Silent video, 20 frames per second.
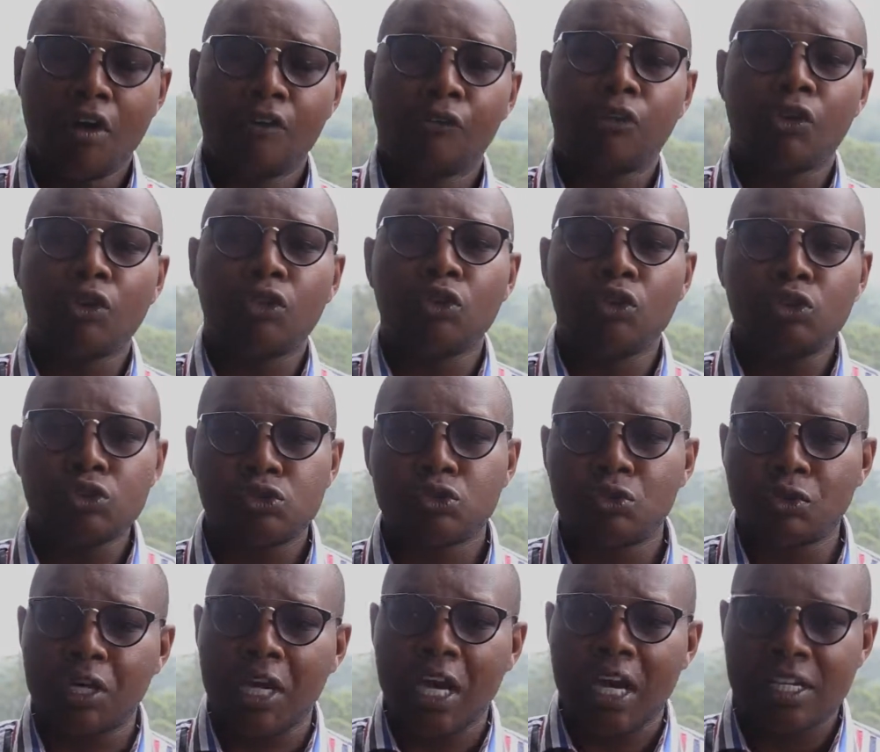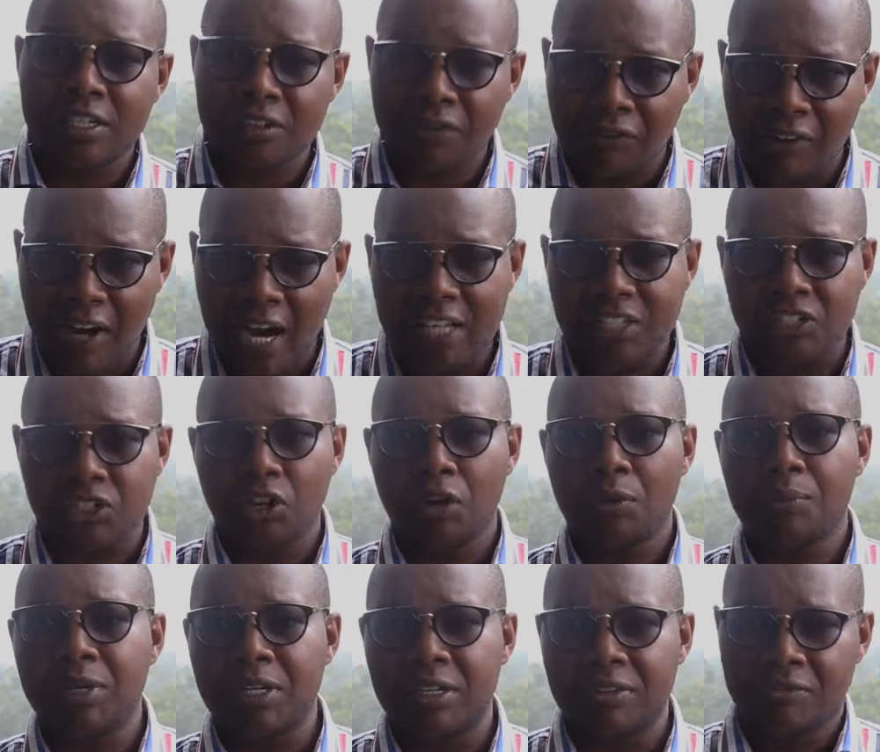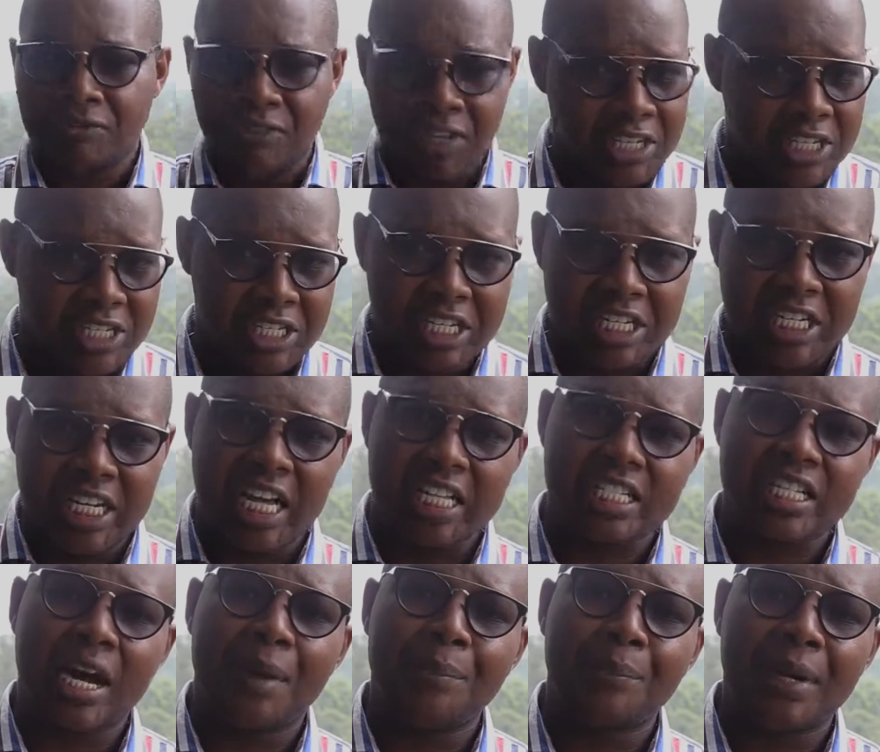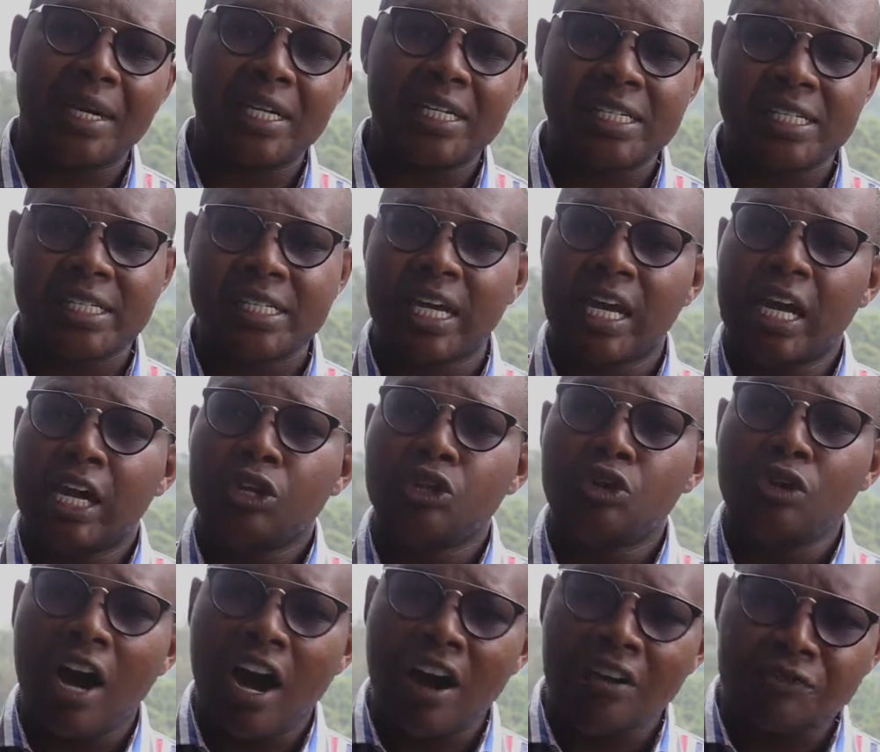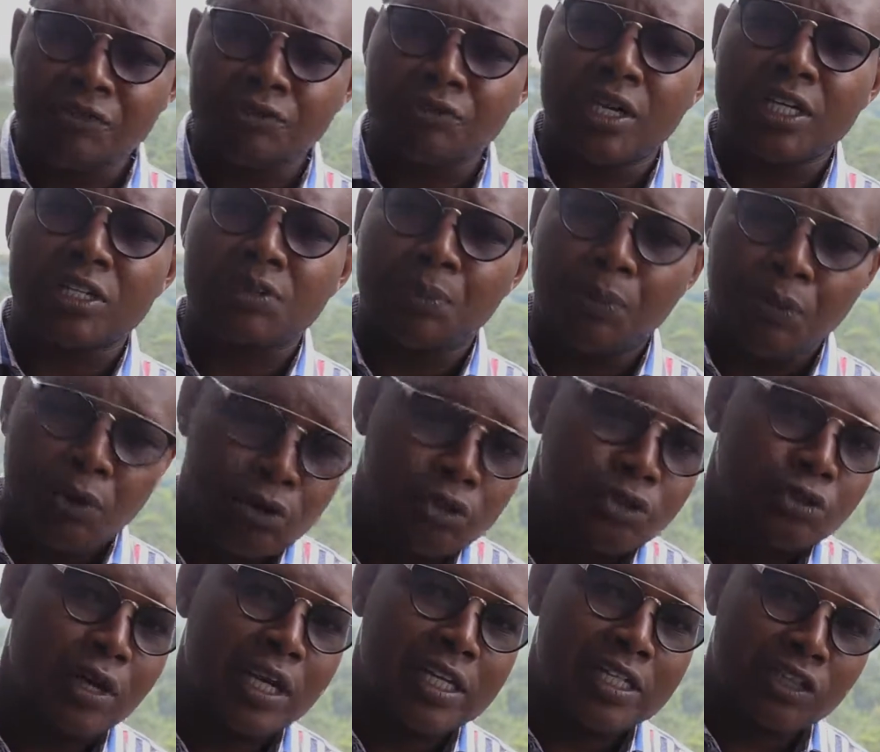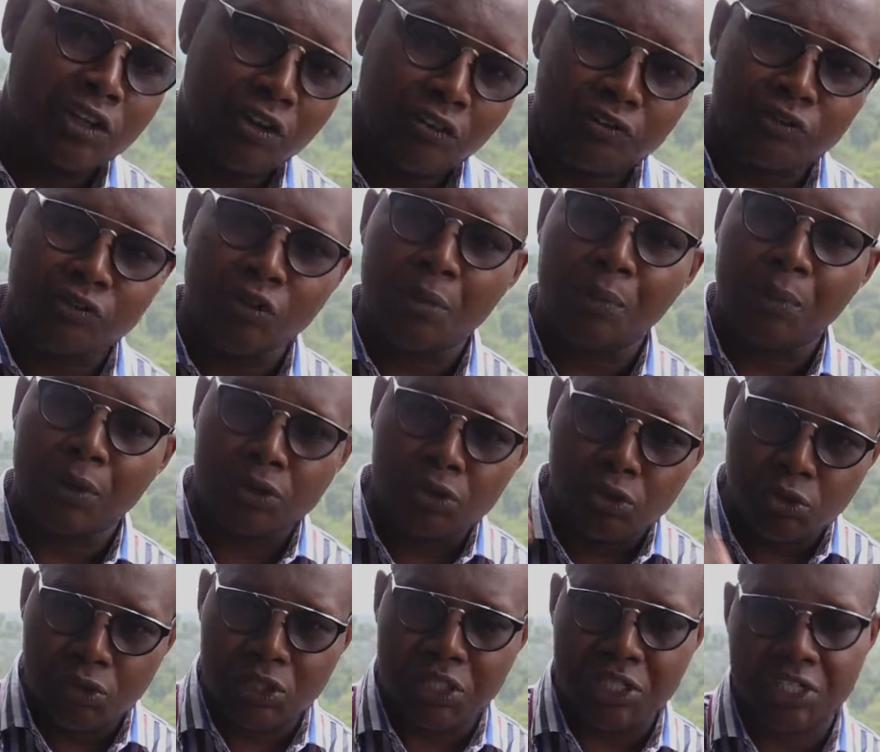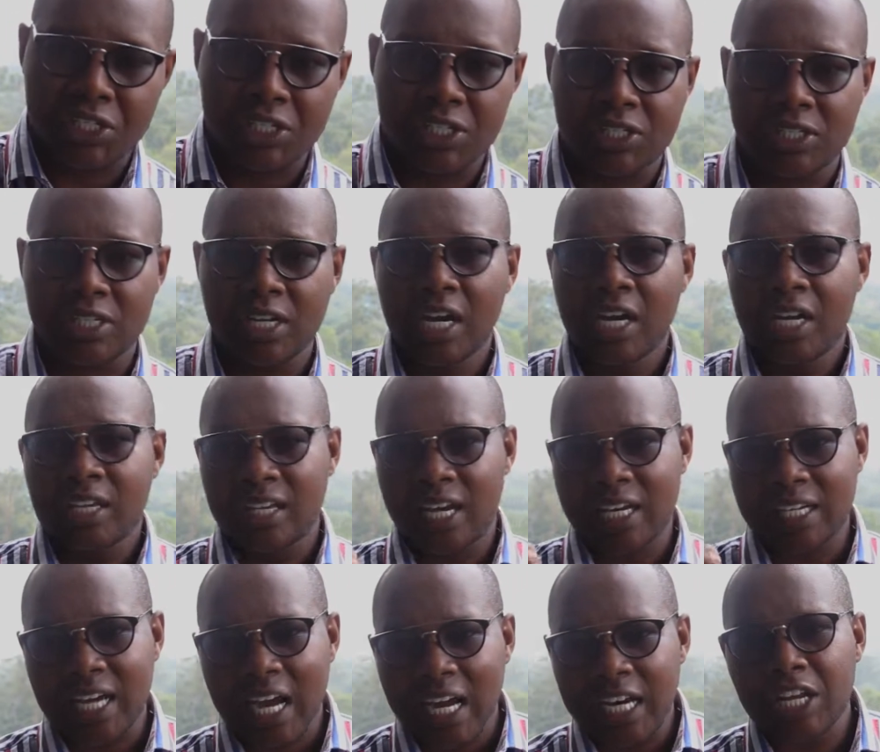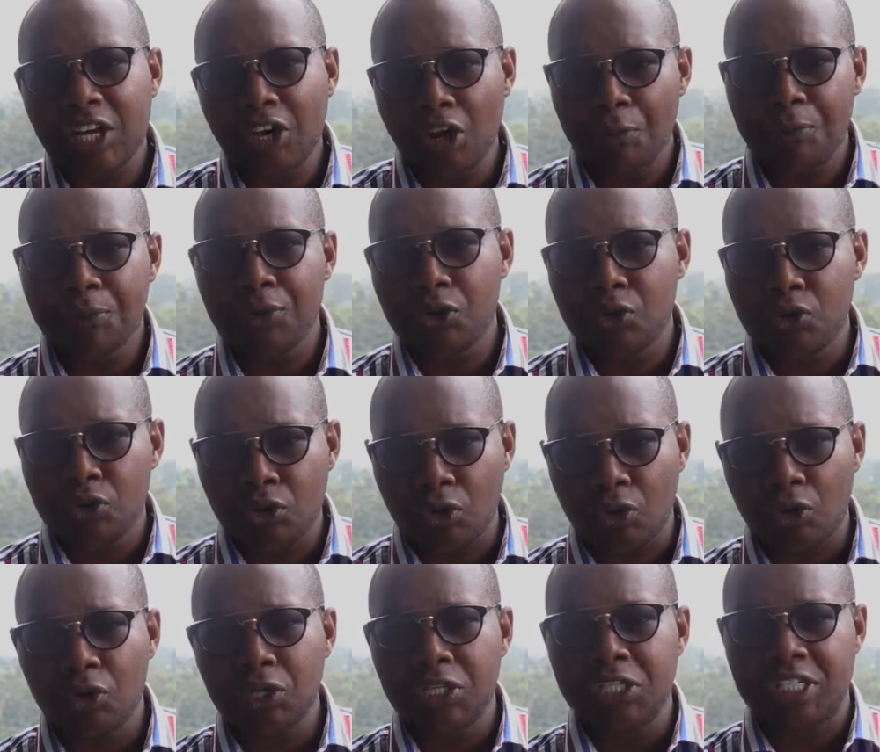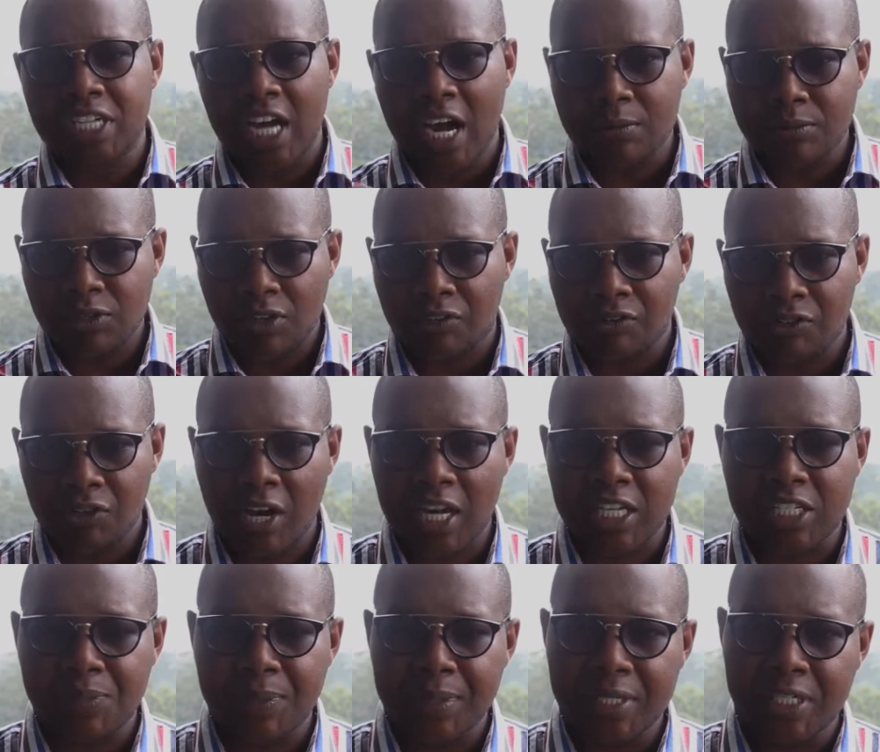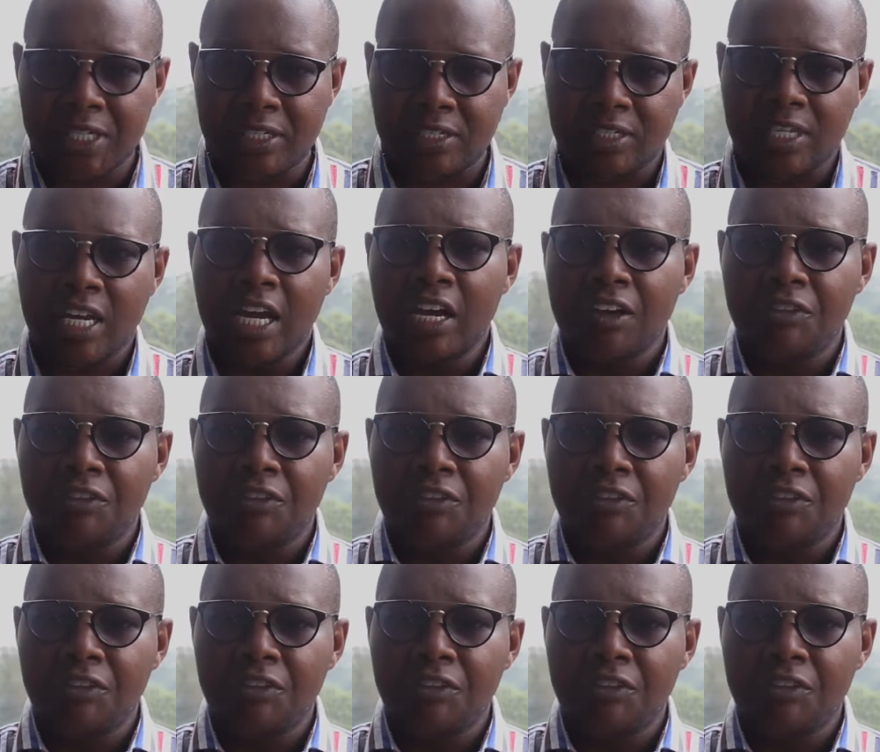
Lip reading: For those who get first job in very serious companies, you have to expose yourself to opportunities that can help you grow in terms of your experience.